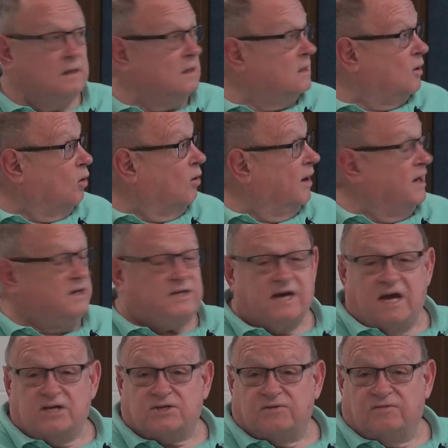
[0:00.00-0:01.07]

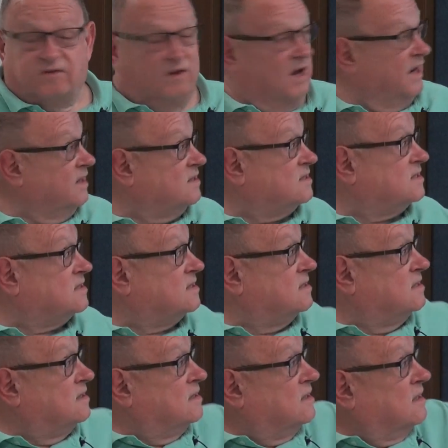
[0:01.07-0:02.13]
Orientation flights.
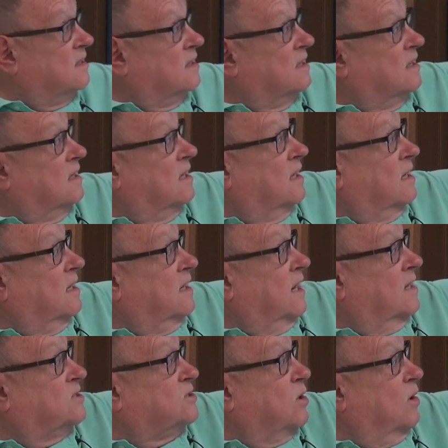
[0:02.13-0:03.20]

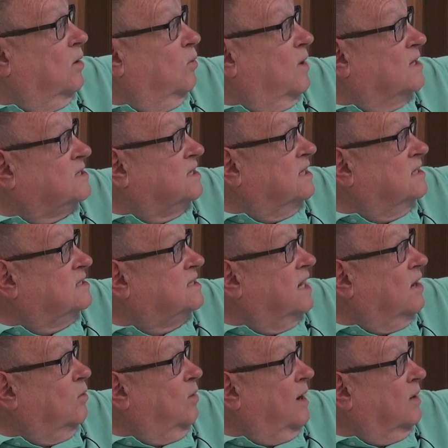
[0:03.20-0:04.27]
And so it wasn't
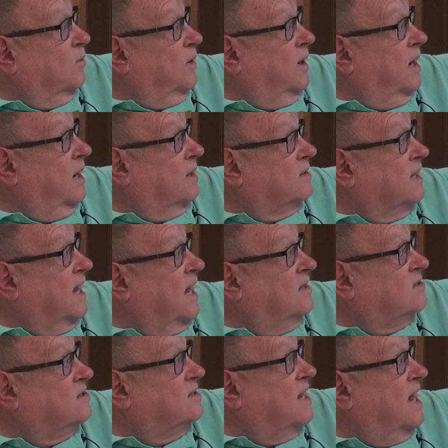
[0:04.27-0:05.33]
until at the
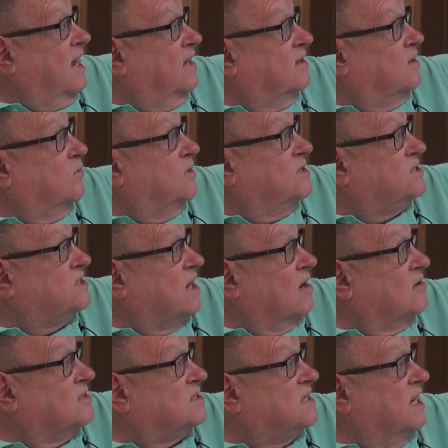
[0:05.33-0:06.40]
8th day that we
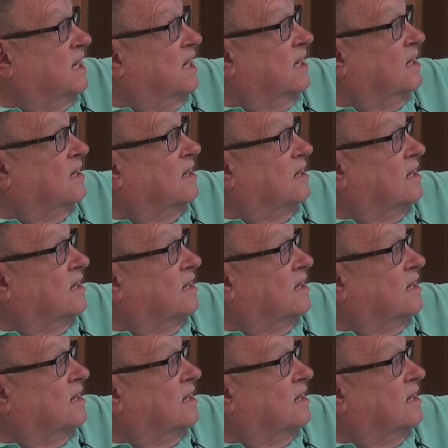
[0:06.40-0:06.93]
start seeing